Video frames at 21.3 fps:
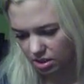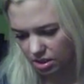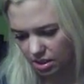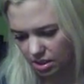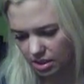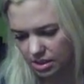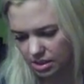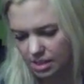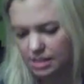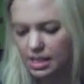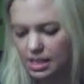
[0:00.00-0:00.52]

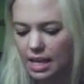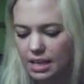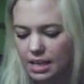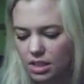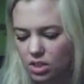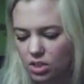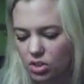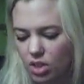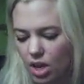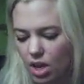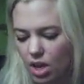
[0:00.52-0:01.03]
It says, lighten
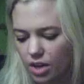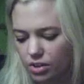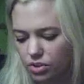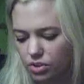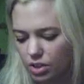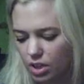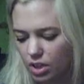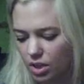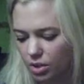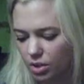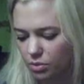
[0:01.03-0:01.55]
your laundry
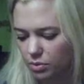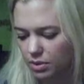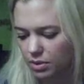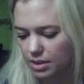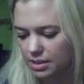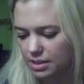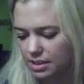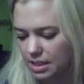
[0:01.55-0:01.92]
load with these